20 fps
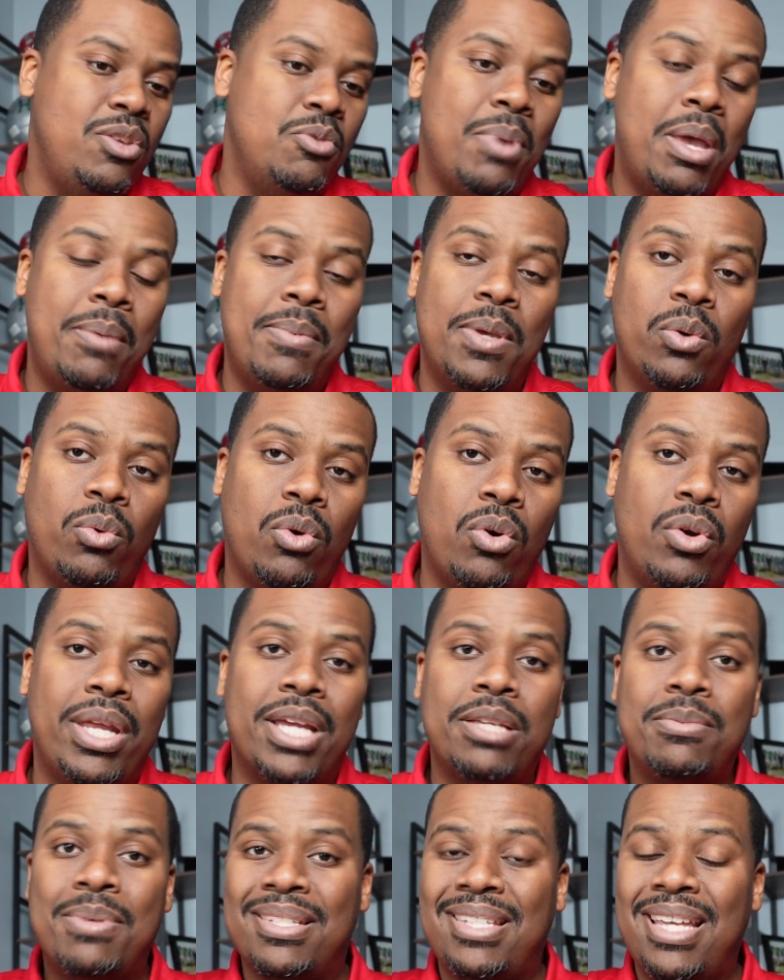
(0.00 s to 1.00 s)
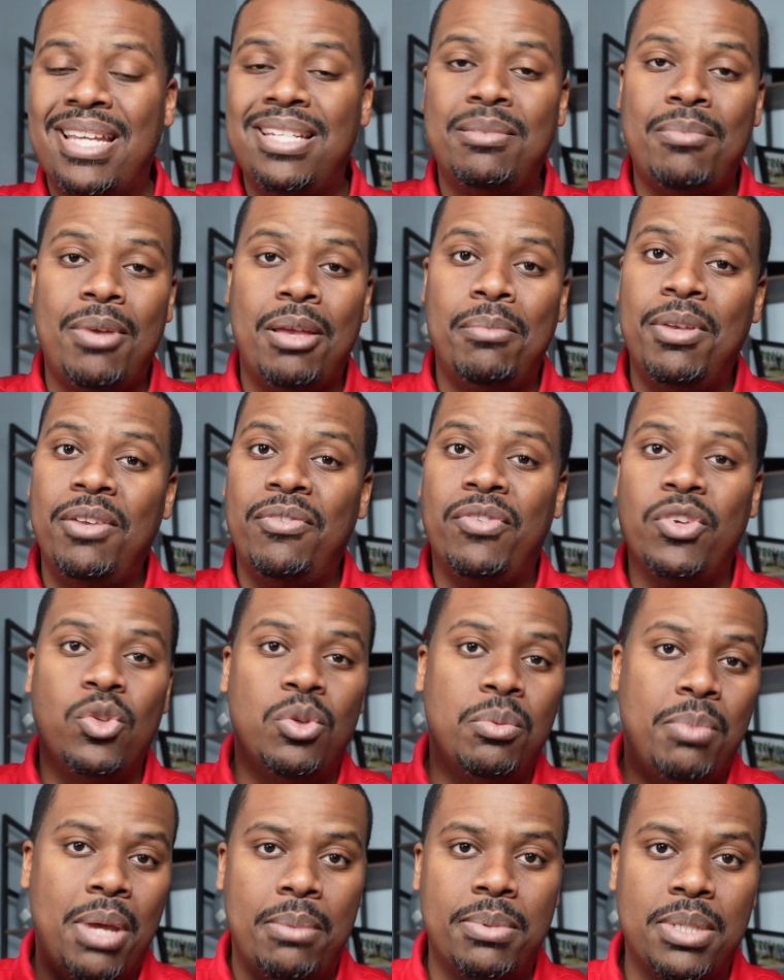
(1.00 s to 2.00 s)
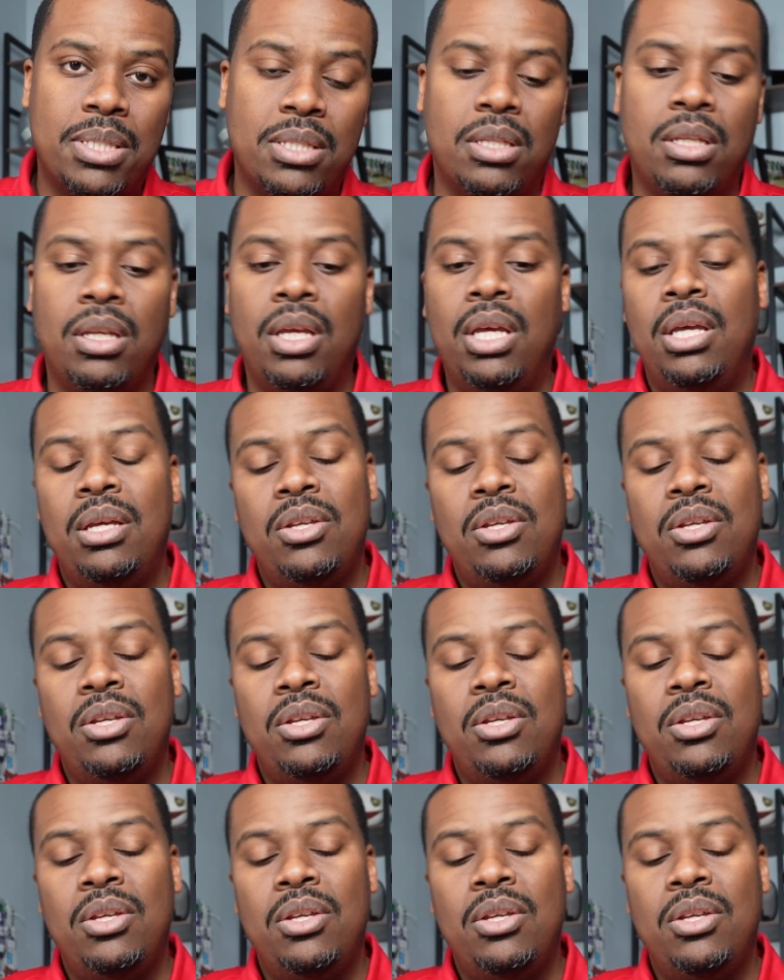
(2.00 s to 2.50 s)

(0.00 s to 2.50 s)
you may be in a role and the expectation may be for you to babysit.